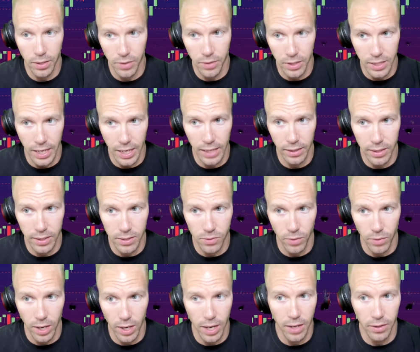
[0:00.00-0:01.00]
the daily's
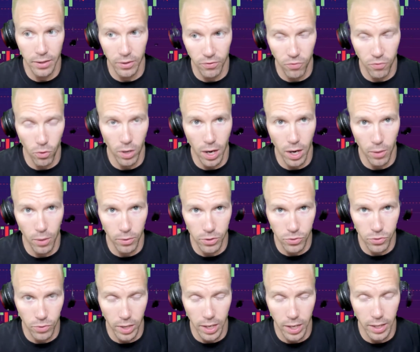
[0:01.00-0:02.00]
red, the 4
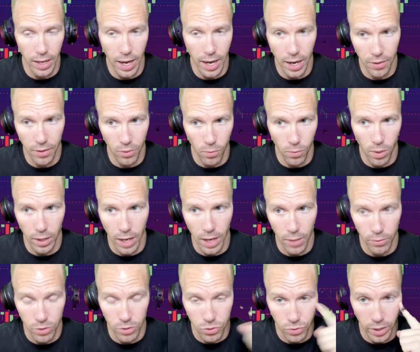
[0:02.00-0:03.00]
hours red, and the 1
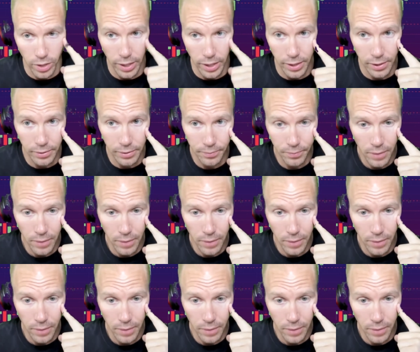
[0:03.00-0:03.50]
hour's red.